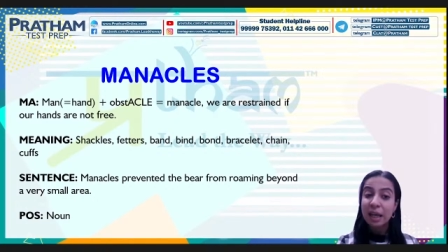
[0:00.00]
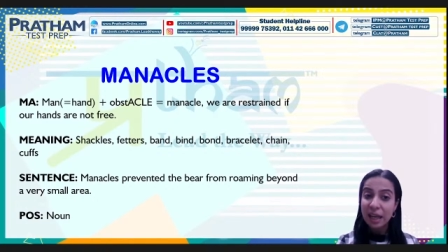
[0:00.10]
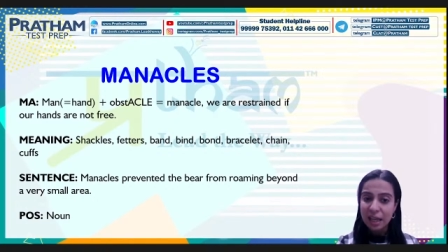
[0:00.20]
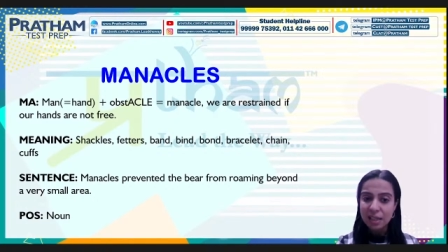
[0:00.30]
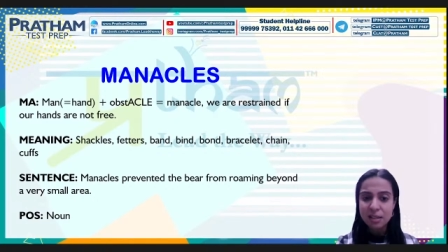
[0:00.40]

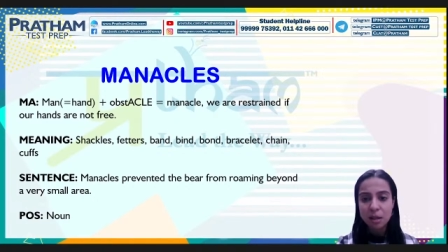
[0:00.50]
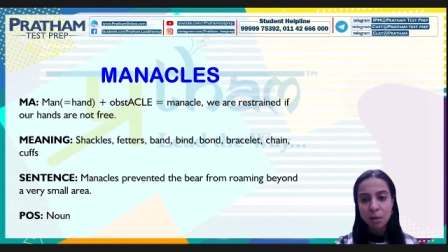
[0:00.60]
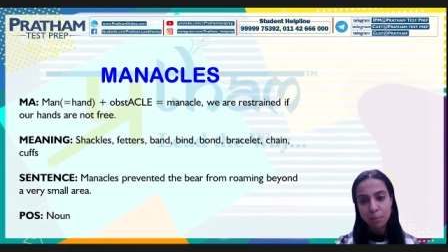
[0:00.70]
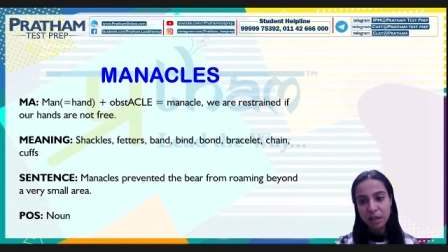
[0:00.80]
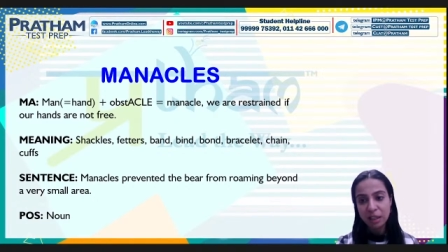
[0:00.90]
hence,
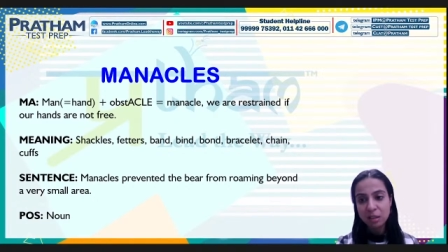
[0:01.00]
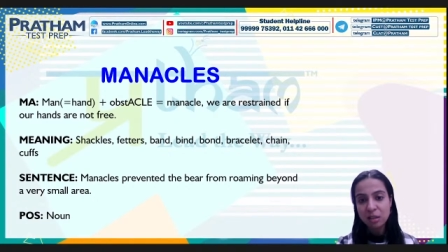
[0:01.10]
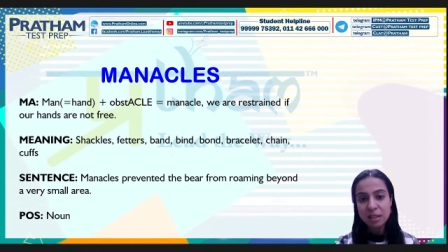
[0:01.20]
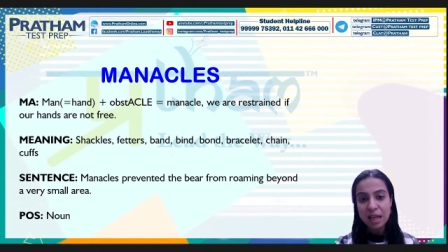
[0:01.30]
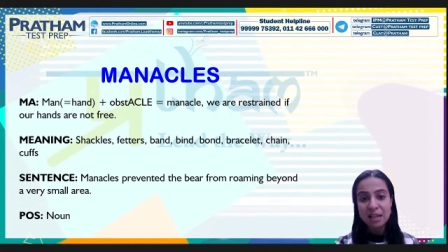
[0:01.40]

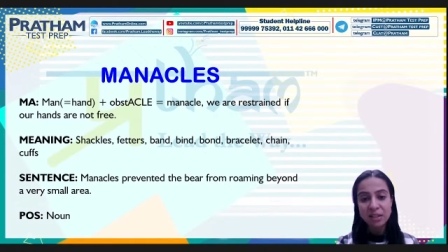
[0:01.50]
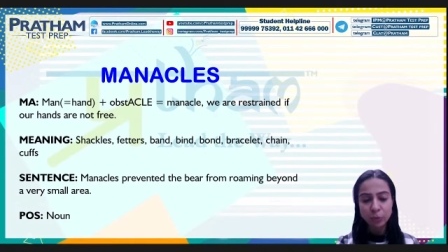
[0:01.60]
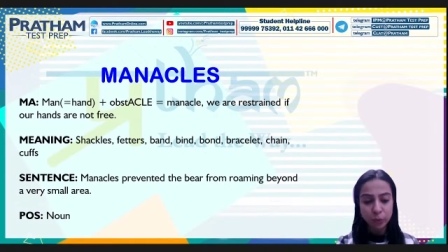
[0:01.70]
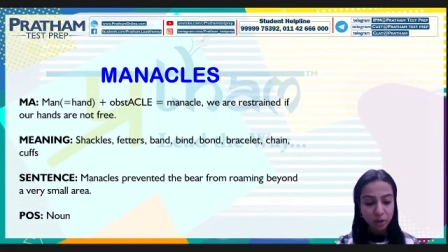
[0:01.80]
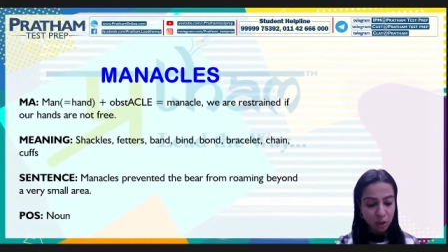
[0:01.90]
manacles as a
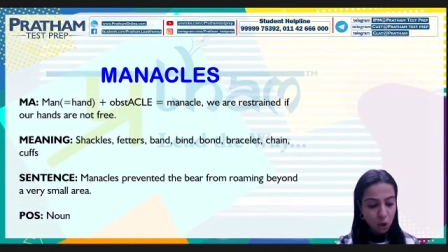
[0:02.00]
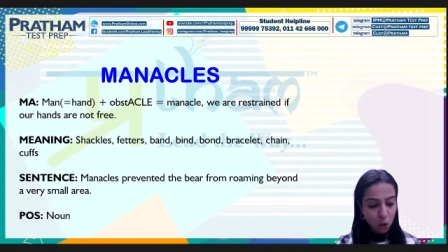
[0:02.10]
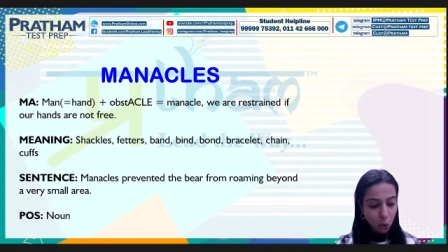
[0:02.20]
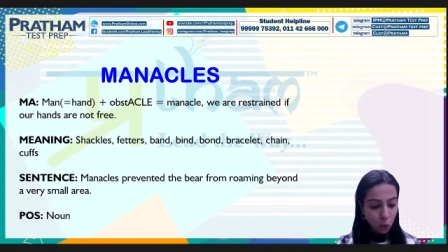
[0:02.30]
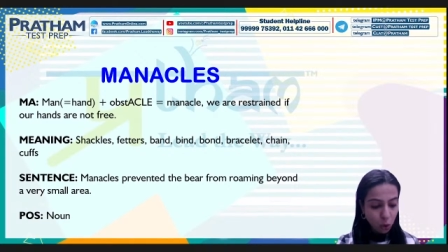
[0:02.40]
word
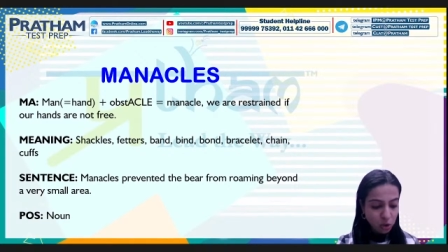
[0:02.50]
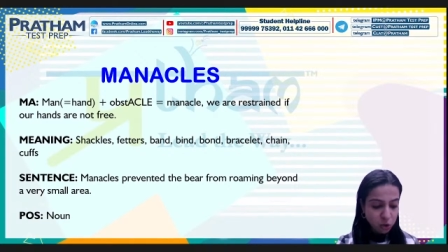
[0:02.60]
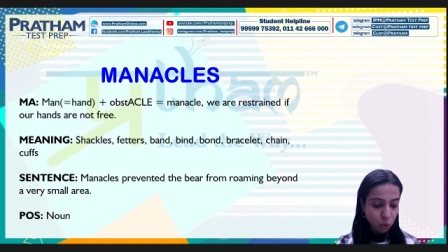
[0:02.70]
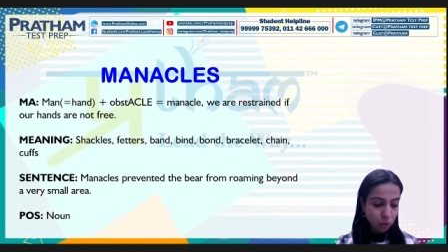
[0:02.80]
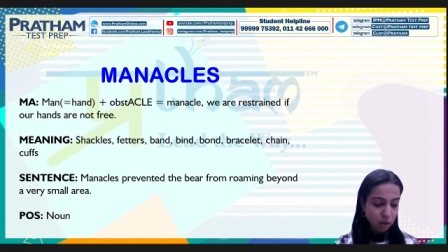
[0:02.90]

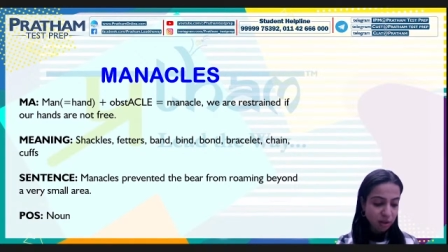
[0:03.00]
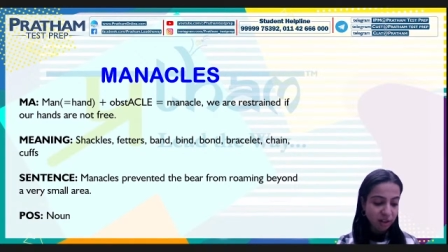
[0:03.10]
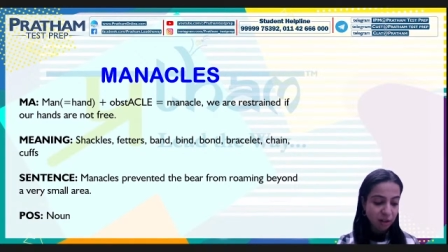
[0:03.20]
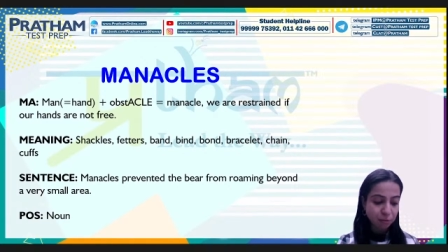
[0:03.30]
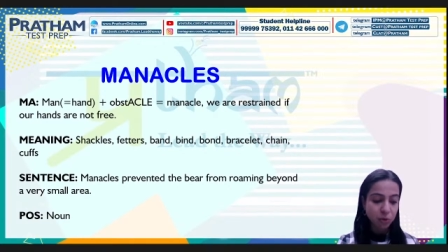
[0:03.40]
also
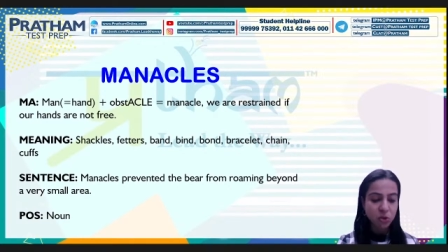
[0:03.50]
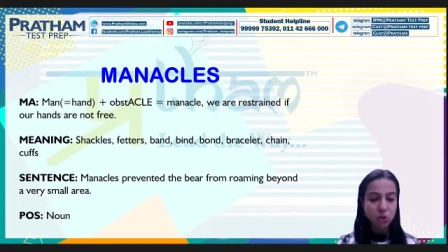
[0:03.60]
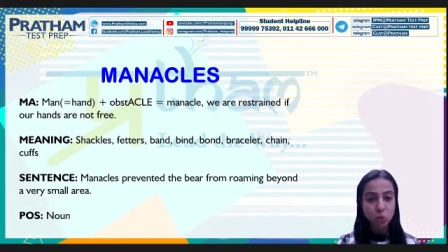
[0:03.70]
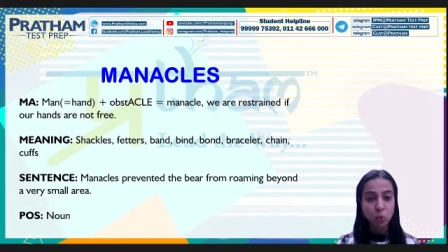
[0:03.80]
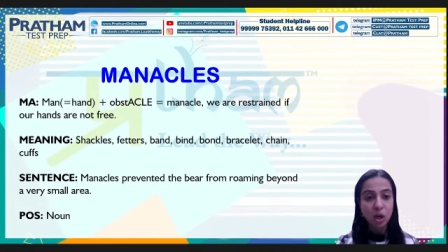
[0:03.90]
refers
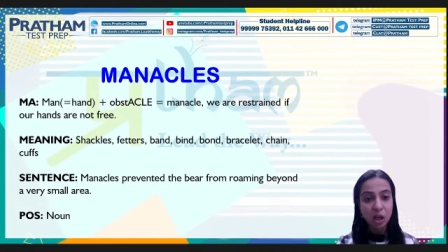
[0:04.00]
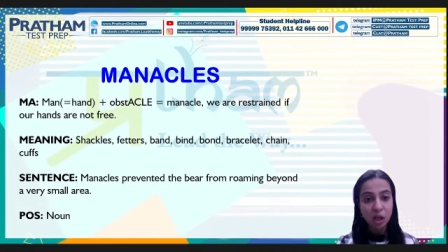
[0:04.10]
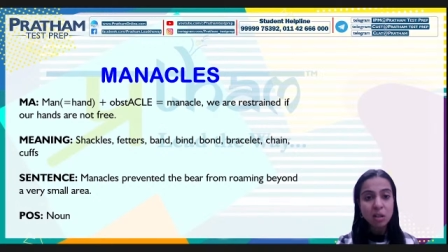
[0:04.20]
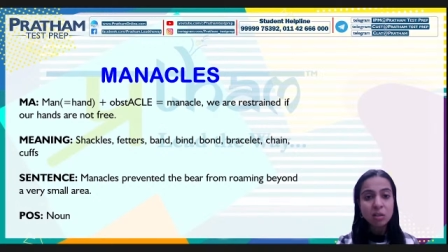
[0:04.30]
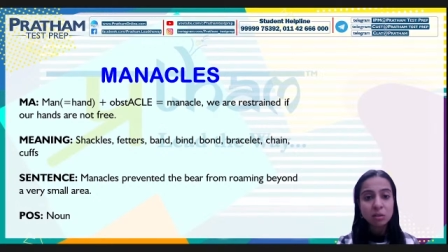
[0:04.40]
to
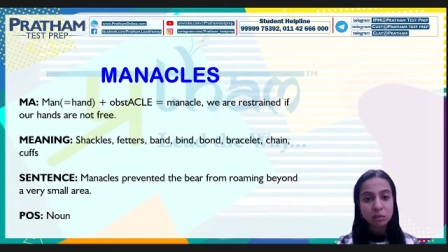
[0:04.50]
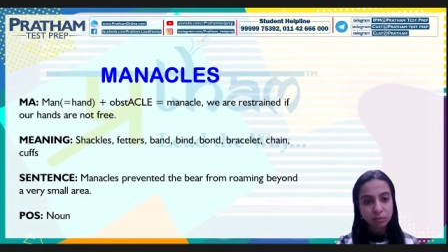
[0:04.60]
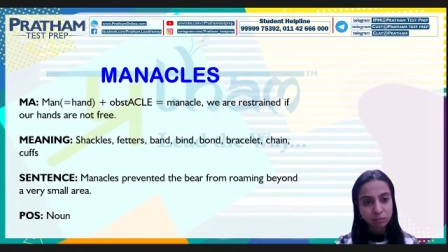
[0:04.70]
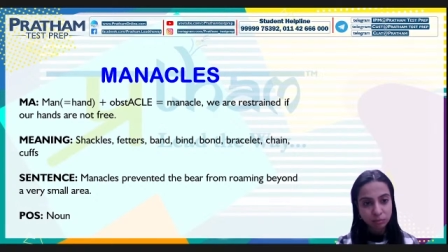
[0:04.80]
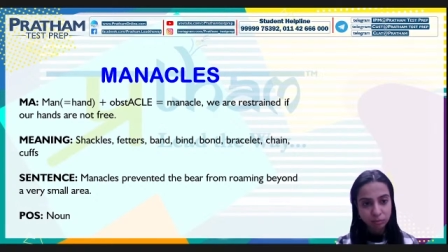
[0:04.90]
a
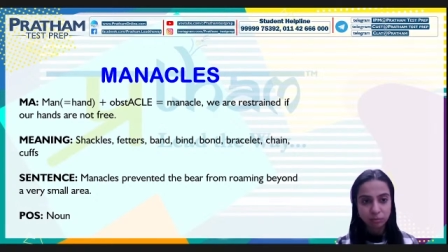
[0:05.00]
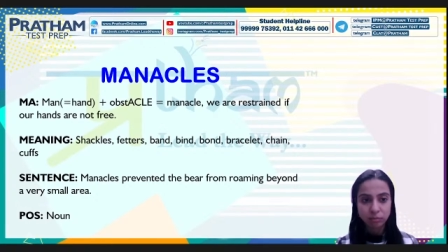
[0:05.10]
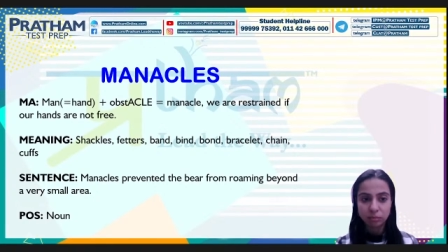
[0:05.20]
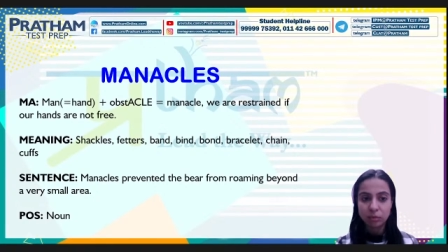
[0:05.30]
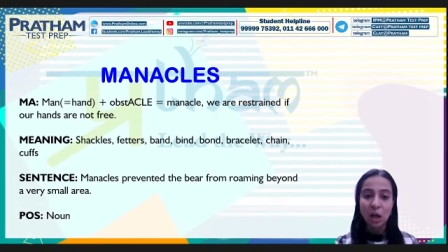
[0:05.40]

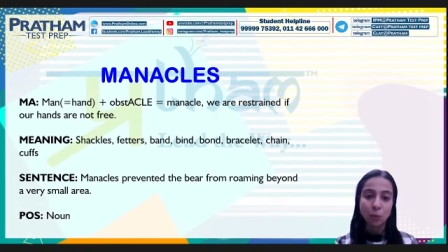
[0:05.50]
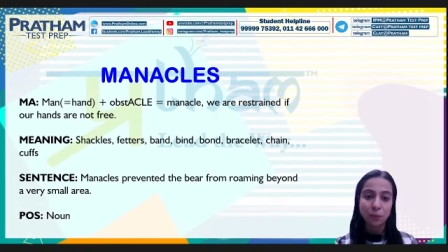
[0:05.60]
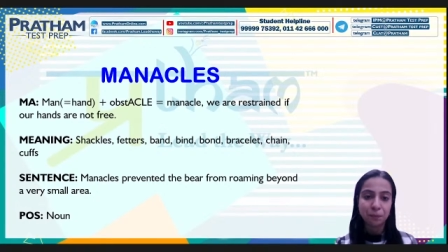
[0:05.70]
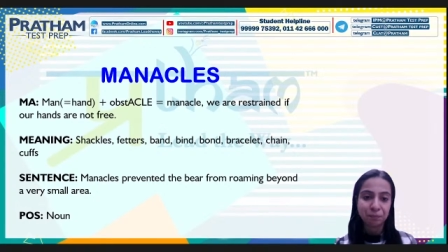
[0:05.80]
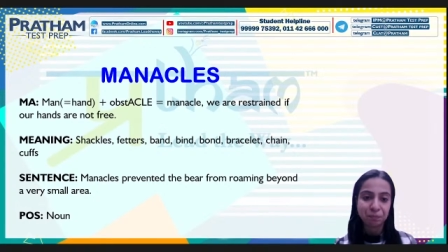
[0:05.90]
noun.